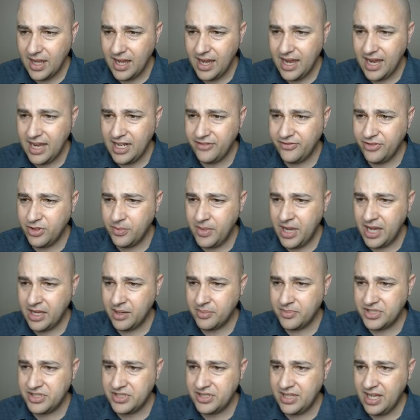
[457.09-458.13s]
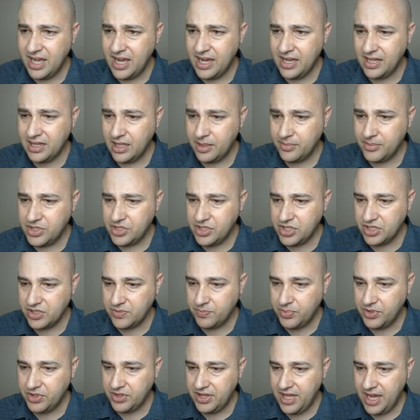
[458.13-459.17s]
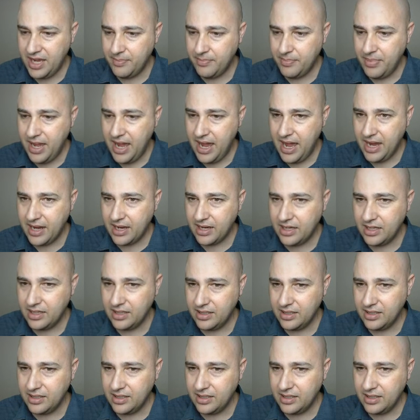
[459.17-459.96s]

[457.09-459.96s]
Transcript: And if you make a mistake, let me just put that back